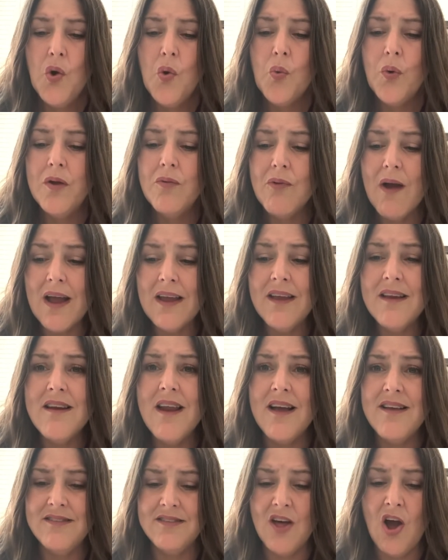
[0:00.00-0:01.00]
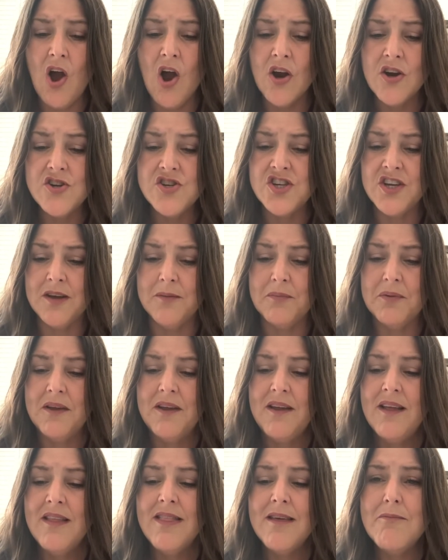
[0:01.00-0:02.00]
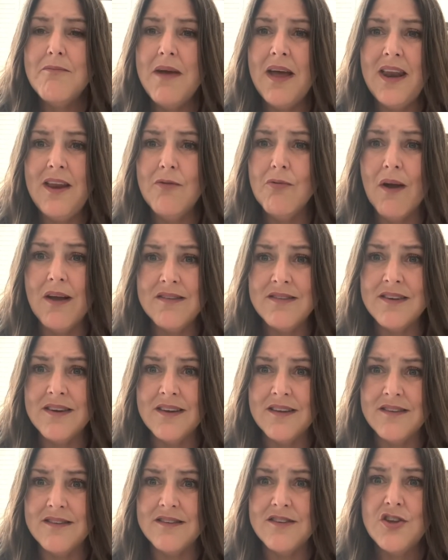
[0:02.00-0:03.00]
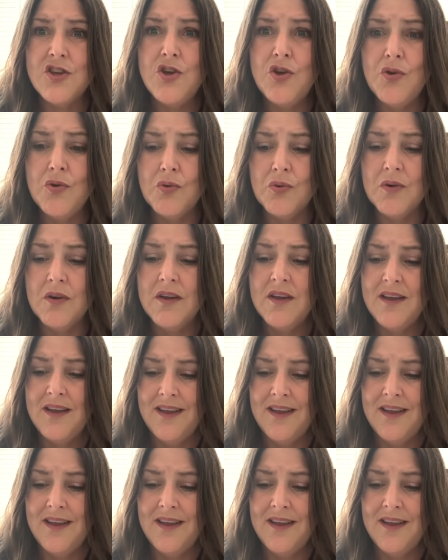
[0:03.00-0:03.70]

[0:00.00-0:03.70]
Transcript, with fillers: we recognize the hardship that many residents, you,